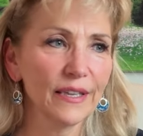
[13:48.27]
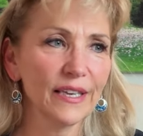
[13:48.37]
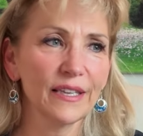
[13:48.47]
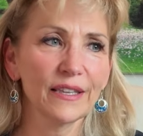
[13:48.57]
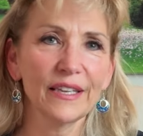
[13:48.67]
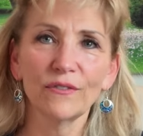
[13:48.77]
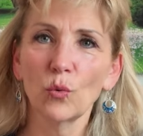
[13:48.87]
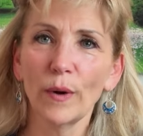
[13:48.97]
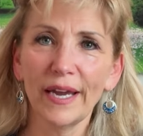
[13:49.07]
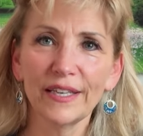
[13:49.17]
They didn't leave a
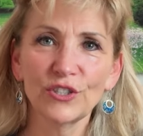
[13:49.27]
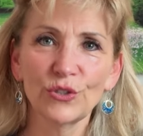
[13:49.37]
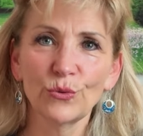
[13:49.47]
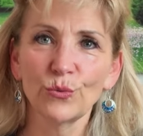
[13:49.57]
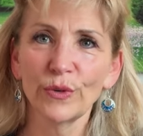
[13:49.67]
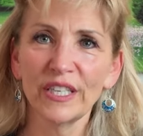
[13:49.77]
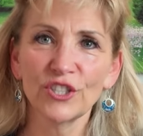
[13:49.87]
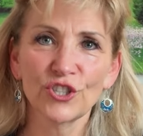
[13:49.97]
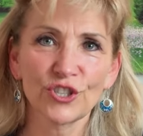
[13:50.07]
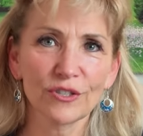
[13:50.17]
way to
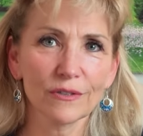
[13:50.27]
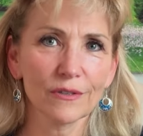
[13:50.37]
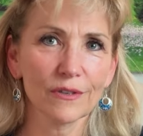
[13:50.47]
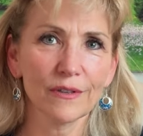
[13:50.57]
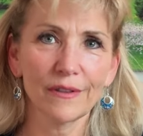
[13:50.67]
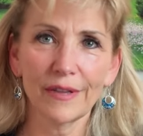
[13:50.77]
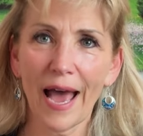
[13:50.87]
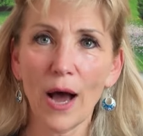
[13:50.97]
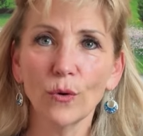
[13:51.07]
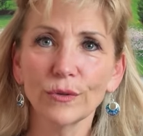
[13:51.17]
reach
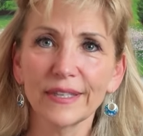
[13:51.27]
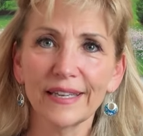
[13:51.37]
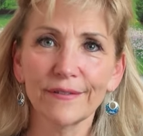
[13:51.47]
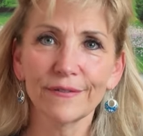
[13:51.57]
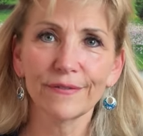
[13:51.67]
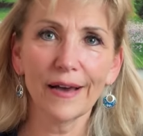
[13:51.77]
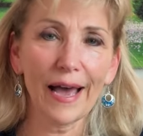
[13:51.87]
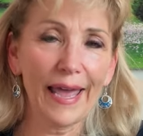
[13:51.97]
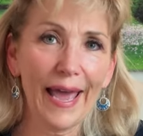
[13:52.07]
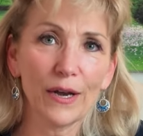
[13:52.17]
out if I
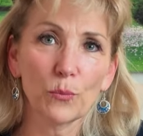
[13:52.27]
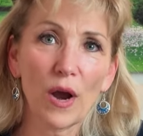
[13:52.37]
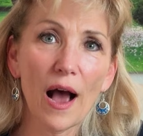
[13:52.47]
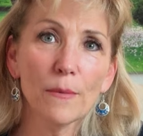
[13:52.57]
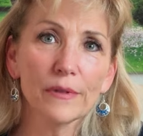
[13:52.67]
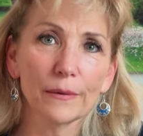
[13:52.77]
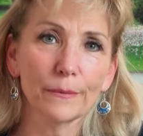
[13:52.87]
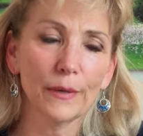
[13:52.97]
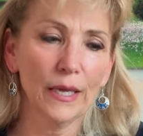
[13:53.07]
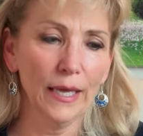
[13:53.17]
had a problem.
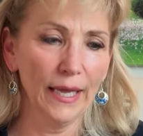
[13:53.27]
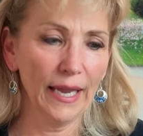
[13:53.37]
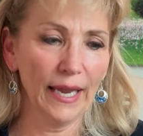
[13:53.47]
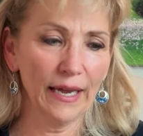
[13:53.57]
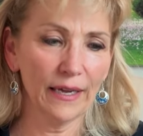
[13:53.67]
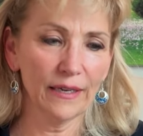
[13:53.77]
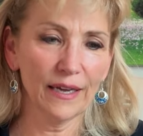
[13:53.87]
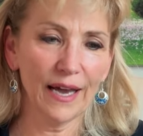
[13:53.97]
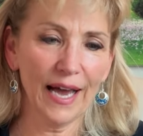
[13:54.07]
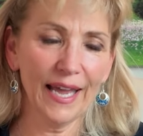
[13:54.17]
And
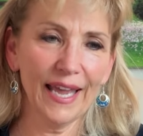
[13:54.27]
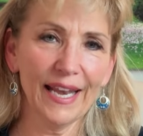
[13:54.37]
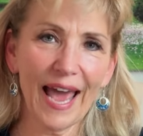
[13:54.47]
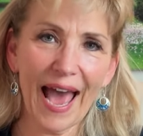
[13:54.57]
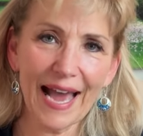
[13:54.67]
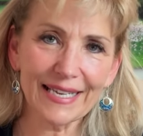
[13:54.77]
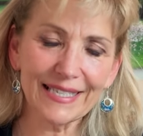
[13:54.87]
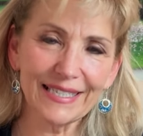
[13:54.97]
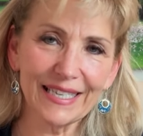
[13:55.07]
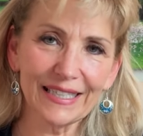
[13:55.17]
I had
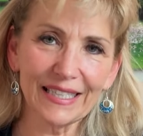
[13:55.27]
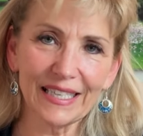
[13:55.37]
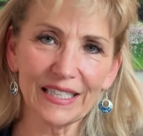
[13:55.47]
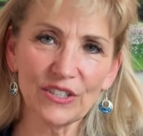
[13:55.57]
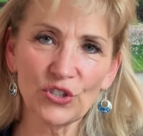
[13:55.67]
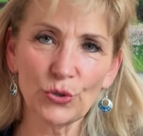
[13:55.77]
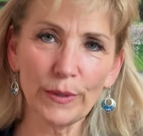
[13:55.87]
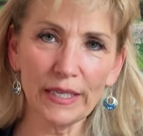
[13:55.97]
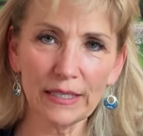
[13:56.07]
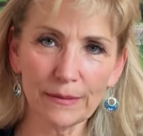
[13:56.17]
accidentally
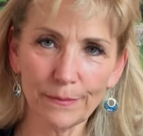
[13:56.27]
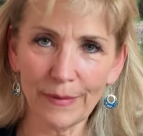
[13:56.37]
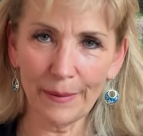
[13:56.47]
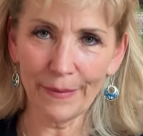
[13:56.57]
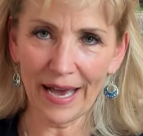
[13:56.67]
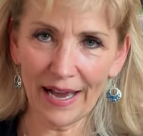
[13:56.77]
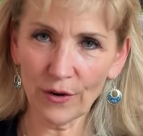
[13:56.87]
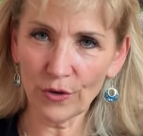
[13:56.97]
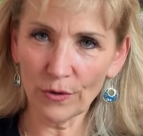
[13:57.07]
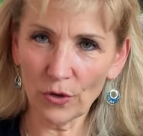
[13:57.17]
tweaked my back
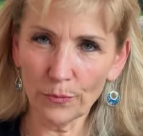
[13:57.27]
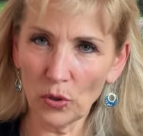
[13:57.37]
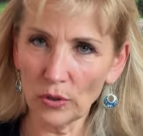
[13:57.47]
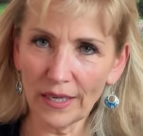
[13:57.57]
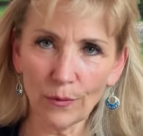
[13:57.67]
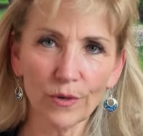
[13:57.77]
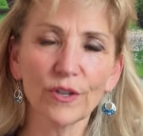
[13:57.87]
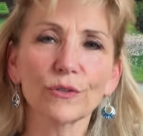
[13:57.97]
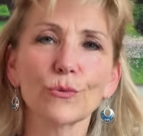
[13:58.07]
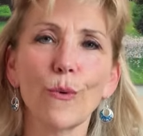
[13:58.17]
or, or pulled on one of
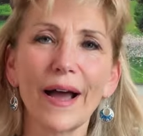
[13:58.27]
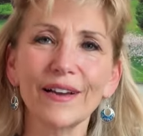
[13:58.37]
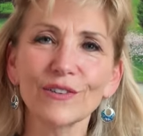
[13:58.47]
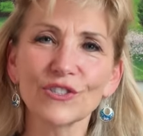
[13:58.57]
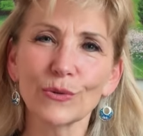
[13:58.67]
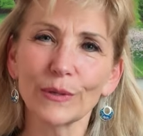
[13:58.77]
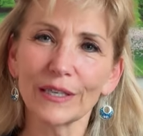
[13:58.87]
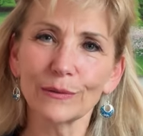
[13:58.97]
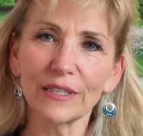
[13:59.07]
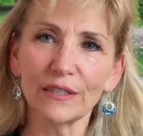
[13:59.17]
those wires to
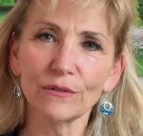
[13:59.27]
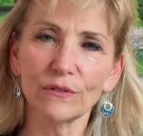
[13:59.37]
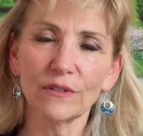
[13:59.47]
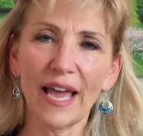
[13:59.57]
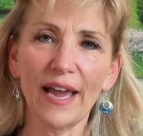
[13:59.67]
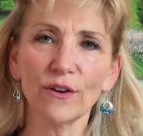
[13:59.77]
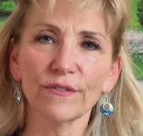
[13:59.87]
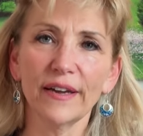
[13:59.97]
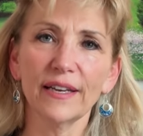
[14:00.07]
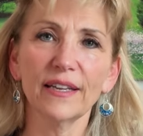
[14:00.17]
where it
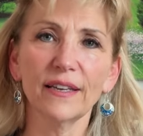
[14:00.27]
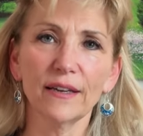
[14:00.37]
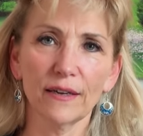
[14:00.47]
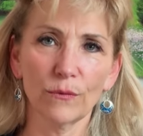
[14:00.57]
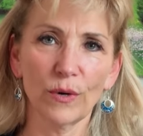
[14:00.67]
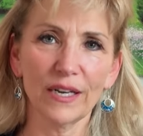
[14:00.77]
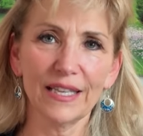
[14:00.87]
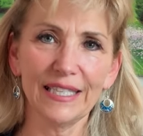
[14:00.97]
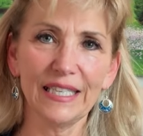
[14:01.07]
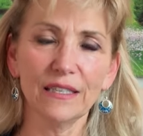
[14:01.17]
aggravated one of
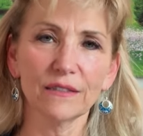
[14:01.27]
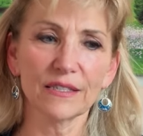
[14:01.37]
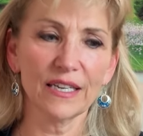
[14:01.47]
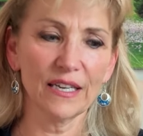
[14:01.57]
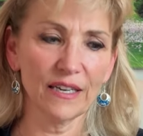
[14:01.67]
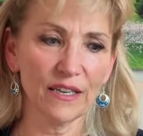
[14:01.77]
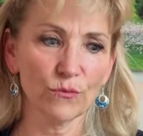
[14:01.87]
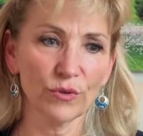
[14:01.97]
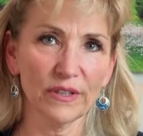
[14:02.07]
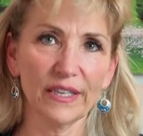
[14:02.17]
the needles, and it, it
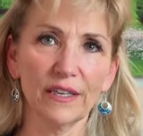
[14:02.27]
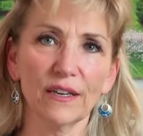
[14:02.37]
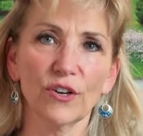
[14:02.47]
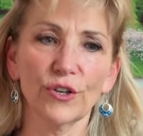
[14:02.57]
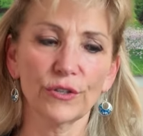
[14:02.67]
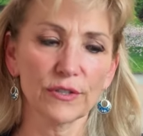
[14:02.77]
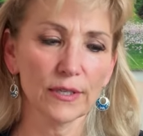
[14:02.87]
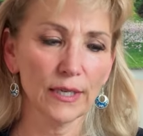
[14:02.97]
really hurt.